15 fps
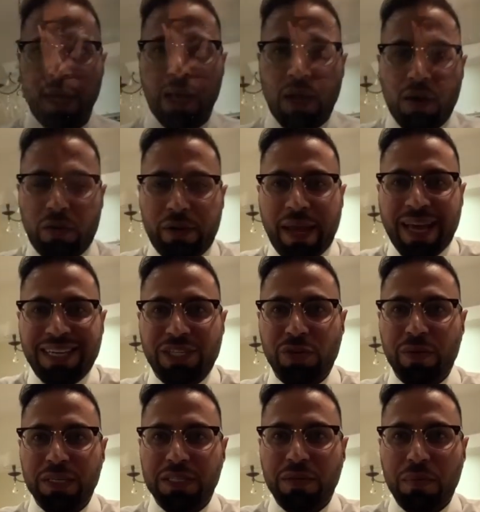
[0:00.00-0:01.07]
Okay, so
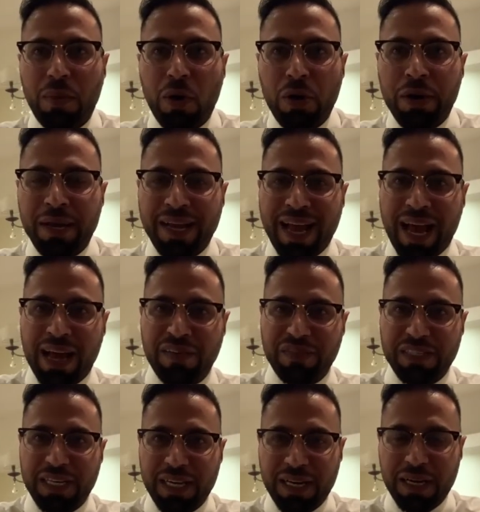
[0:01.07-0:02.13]
it's the morning
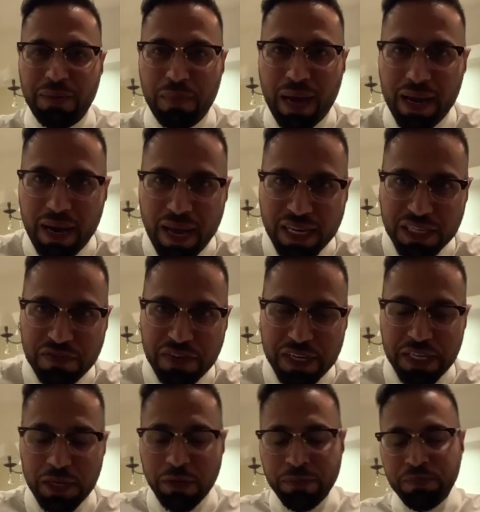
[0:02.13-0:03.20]
after my last
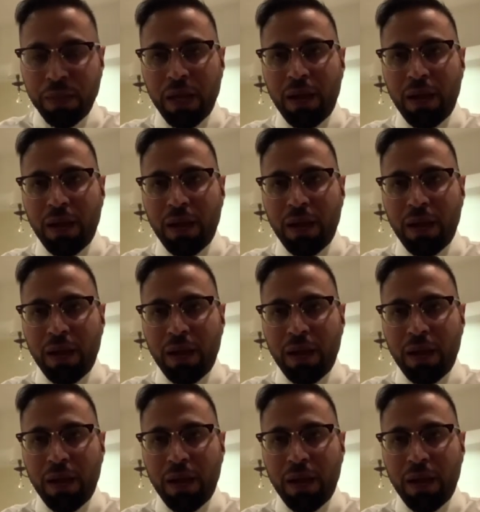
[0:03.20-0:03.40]
video,